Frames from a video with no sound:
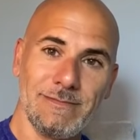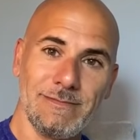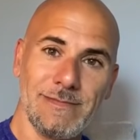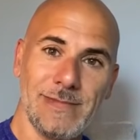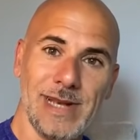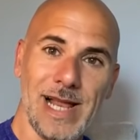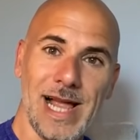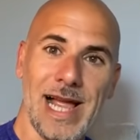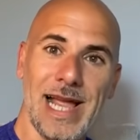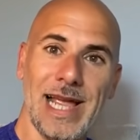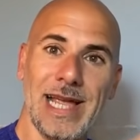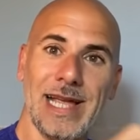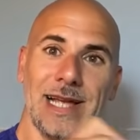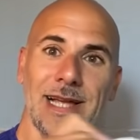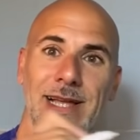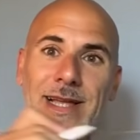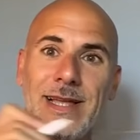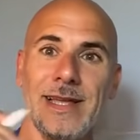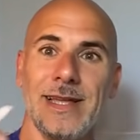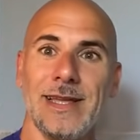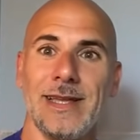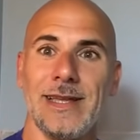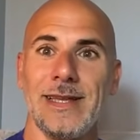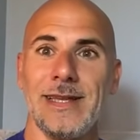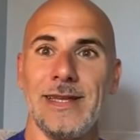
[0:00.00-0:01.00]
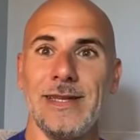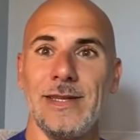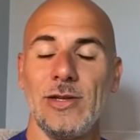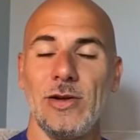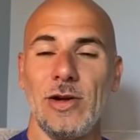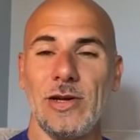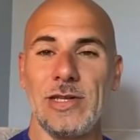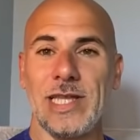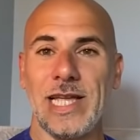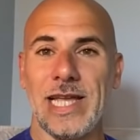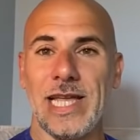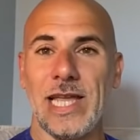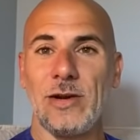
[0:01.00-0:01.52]
Like,
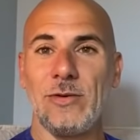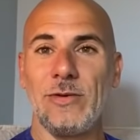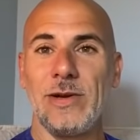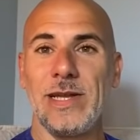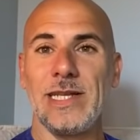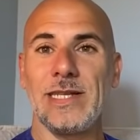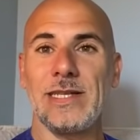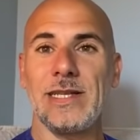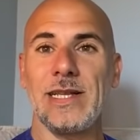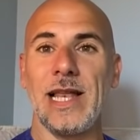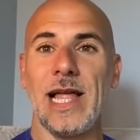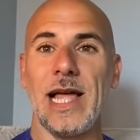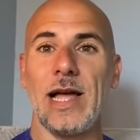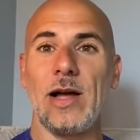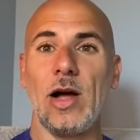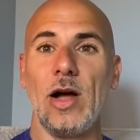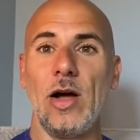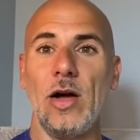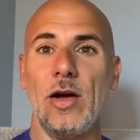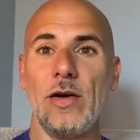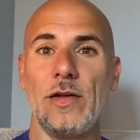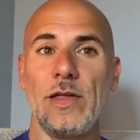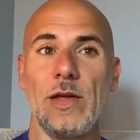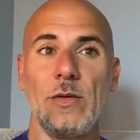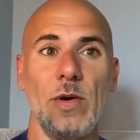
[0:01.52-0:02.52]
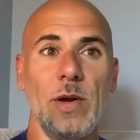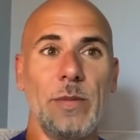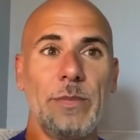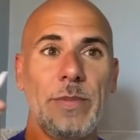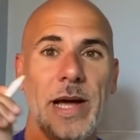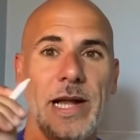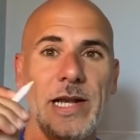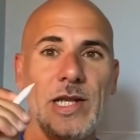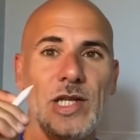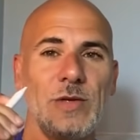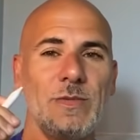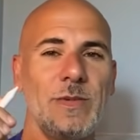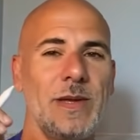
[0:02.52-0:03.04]
you're taking a risk like, oh, they will
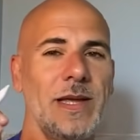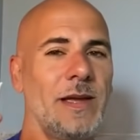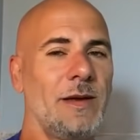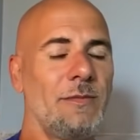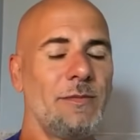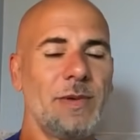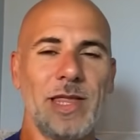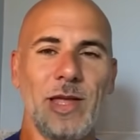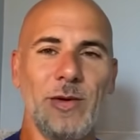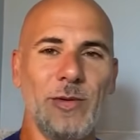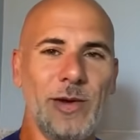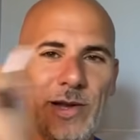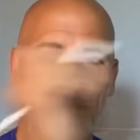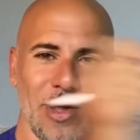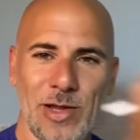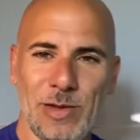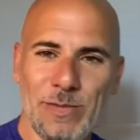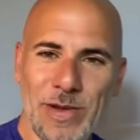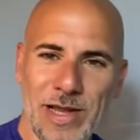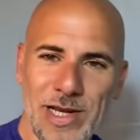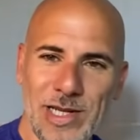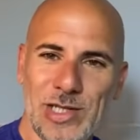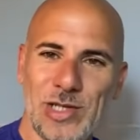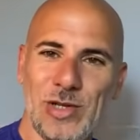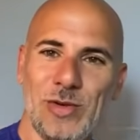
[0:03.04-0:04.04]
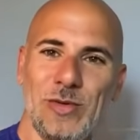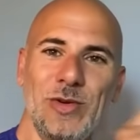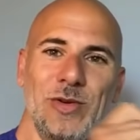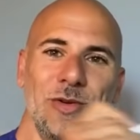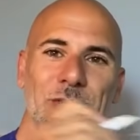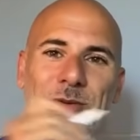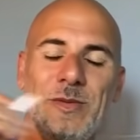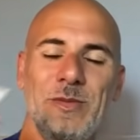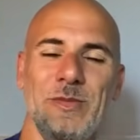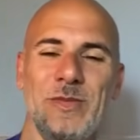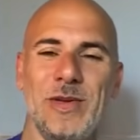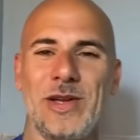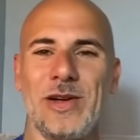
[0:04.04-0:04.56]
punish me. But they will not punish you.
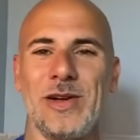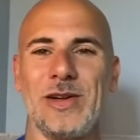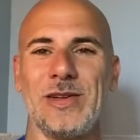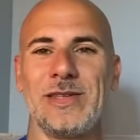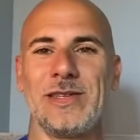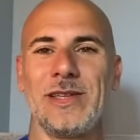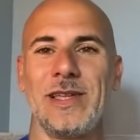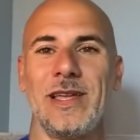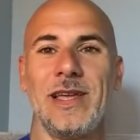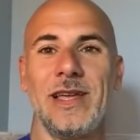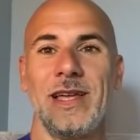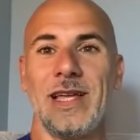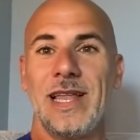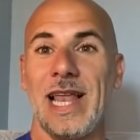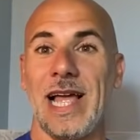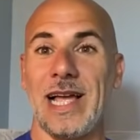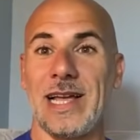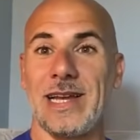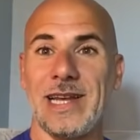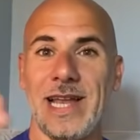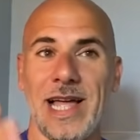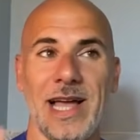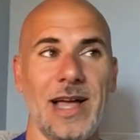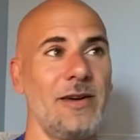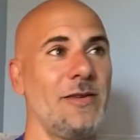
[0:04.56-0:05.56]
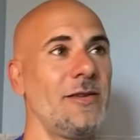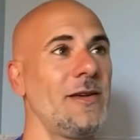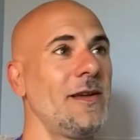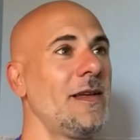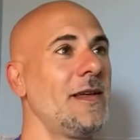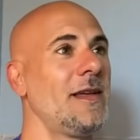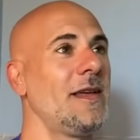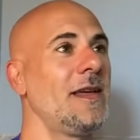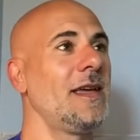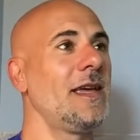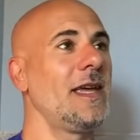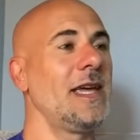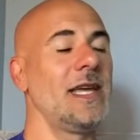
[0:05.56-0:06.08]
Because, like now,
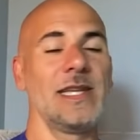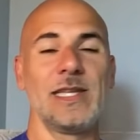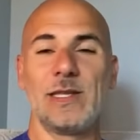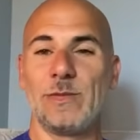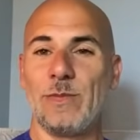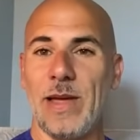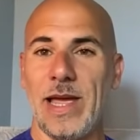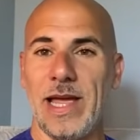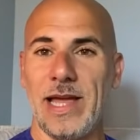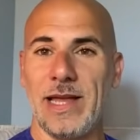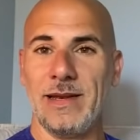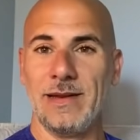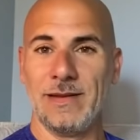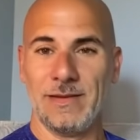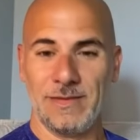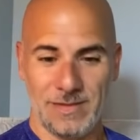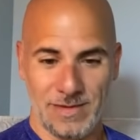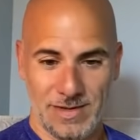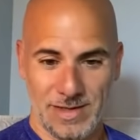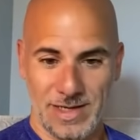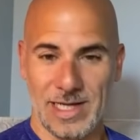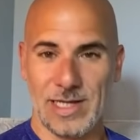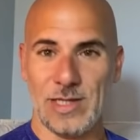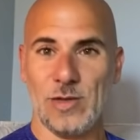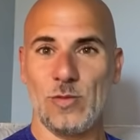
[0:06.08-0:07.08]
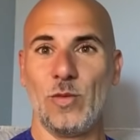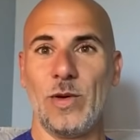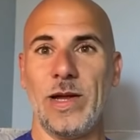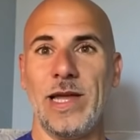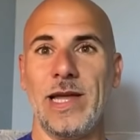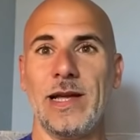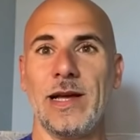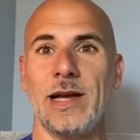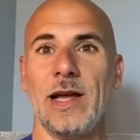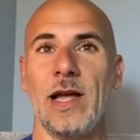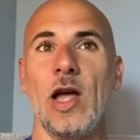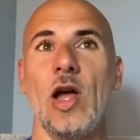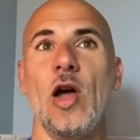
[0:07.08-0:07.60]
in Spain, last
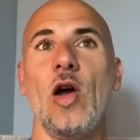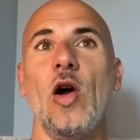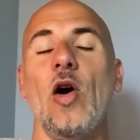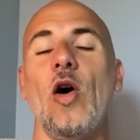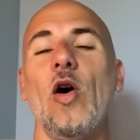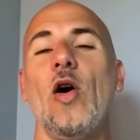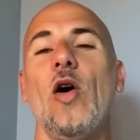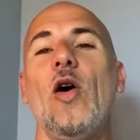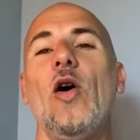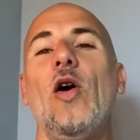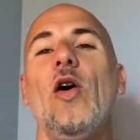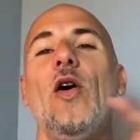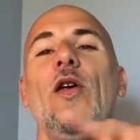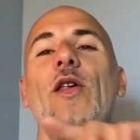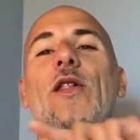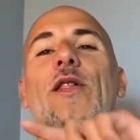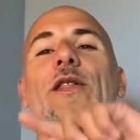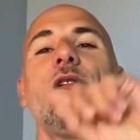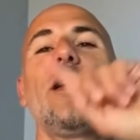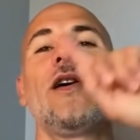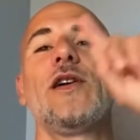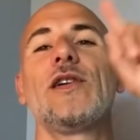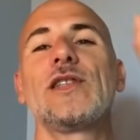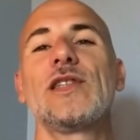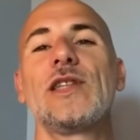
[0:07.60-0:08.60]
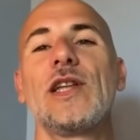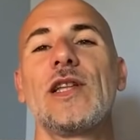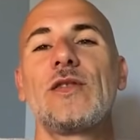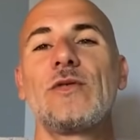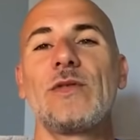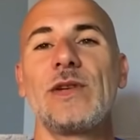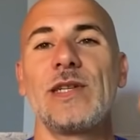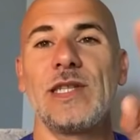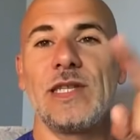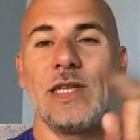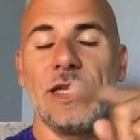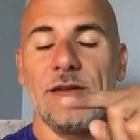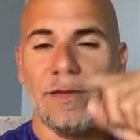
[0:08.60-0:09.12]
week, all those that
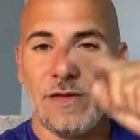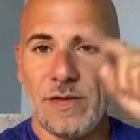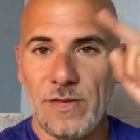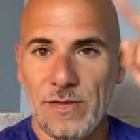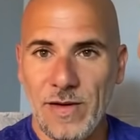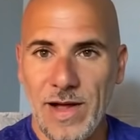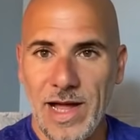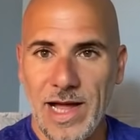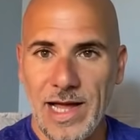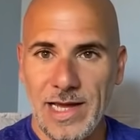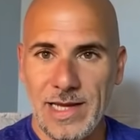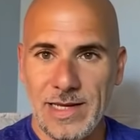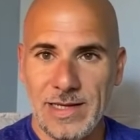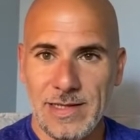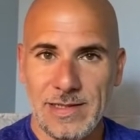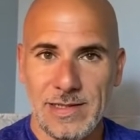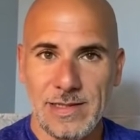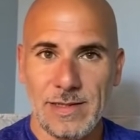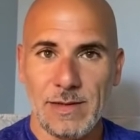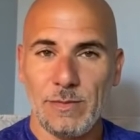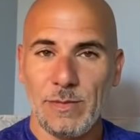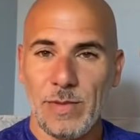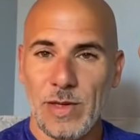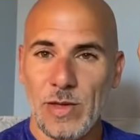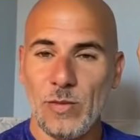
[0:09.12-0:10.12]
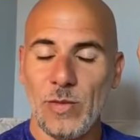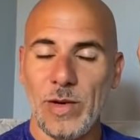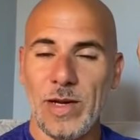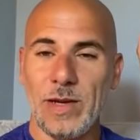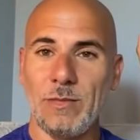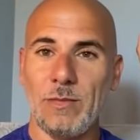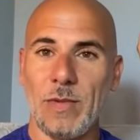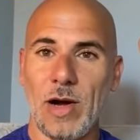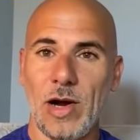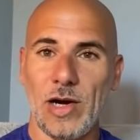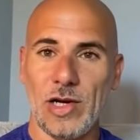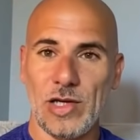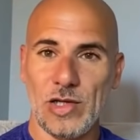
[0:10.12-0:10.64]
received fines between
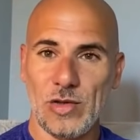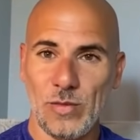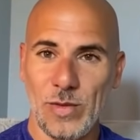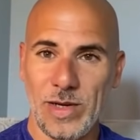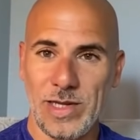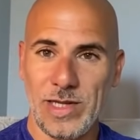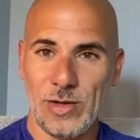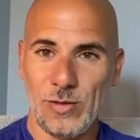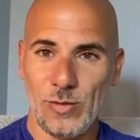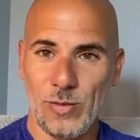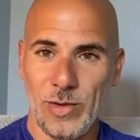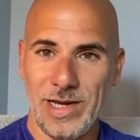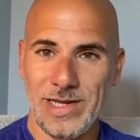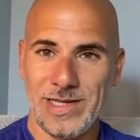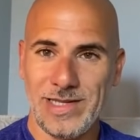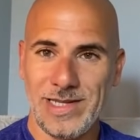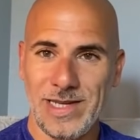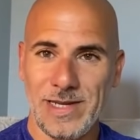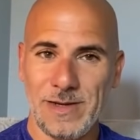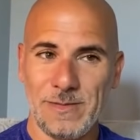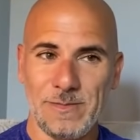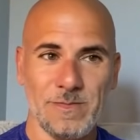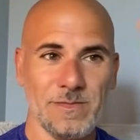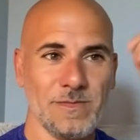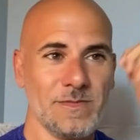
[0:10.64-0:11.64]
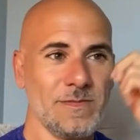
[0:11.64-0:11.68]
March 2020